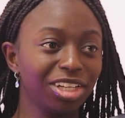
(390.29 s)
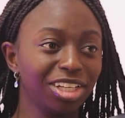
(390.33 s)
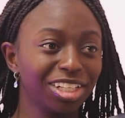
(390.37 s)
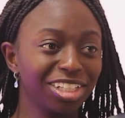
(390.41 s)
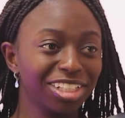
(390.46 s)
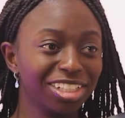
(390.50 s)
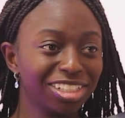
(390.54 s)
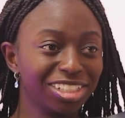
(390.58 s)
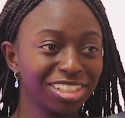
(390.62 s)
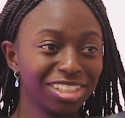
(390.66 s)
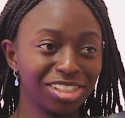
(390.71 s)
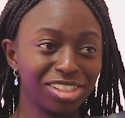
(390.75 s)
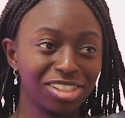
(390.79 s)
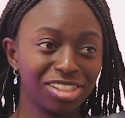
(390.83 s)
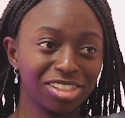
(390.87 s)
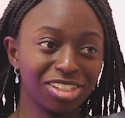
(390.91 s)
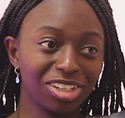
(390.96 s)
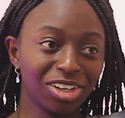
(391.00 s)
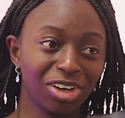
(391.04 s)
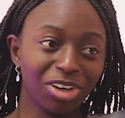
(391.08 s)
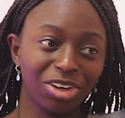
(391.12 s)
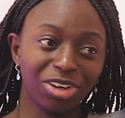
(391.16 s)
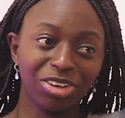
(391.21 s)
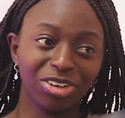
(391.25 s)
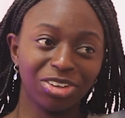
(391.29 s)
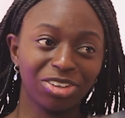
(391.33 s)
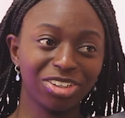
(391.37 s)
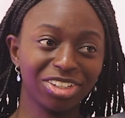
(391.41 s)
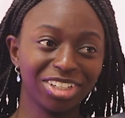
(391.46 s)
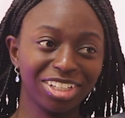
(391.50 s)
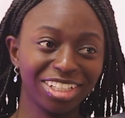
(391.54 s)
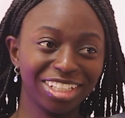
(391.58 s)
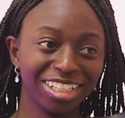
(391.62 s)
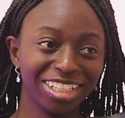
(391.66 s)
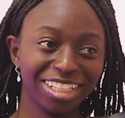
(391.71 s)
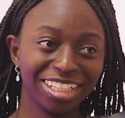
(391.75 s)
You do so, look
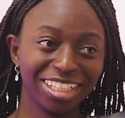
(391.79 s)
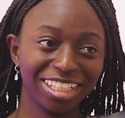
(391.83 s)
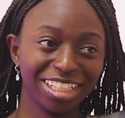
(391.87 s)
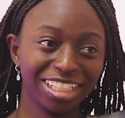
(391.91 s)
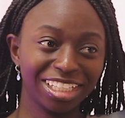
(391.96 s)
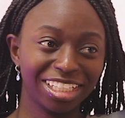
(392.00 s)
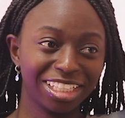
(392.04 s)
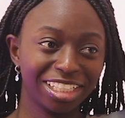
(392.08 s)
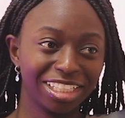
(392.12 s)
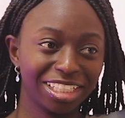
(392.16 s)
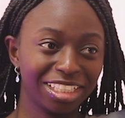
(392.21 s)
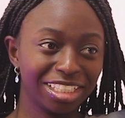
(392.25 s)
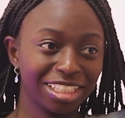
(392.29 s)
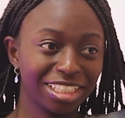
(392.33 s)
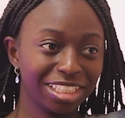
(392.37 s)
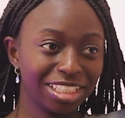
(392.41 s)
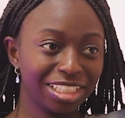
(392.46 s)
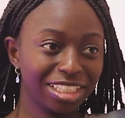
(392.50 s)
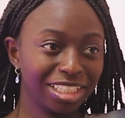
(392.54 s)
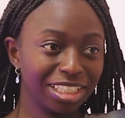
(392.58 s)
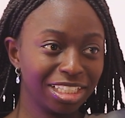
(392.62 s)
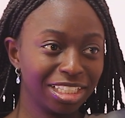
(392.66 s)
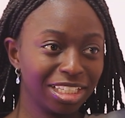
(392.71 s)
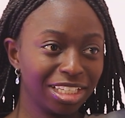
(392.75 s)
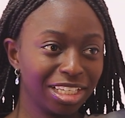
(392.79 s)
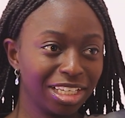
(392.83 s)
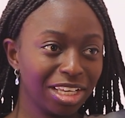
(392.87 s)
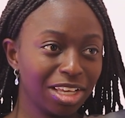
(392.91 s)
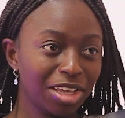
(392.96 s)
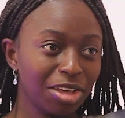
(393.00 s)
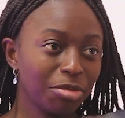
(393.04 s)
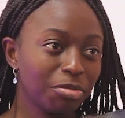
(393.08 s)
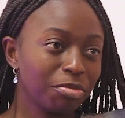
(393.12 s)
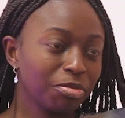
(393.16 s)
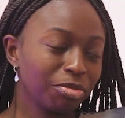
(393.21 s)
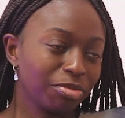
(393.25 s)
good. I feel like you've always looked good.
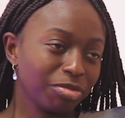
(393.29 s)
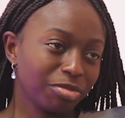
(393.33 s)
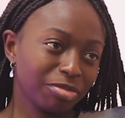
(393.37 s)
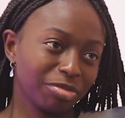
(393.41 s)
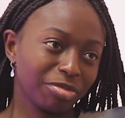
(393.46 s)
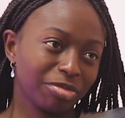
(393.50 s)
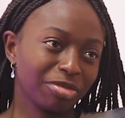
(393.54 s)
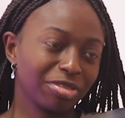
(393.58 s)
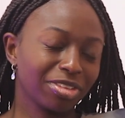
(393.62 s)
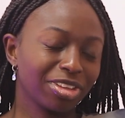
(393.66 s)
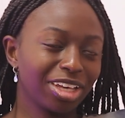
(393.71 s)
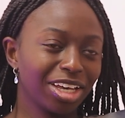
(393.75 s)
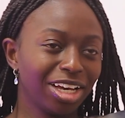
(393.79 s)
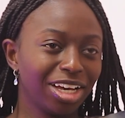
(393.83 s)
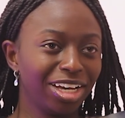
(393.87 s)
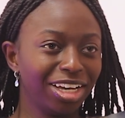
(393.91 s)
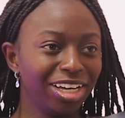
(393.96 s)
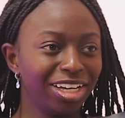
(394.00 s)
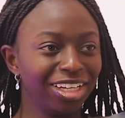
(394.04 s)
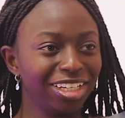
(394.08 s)
Yeah.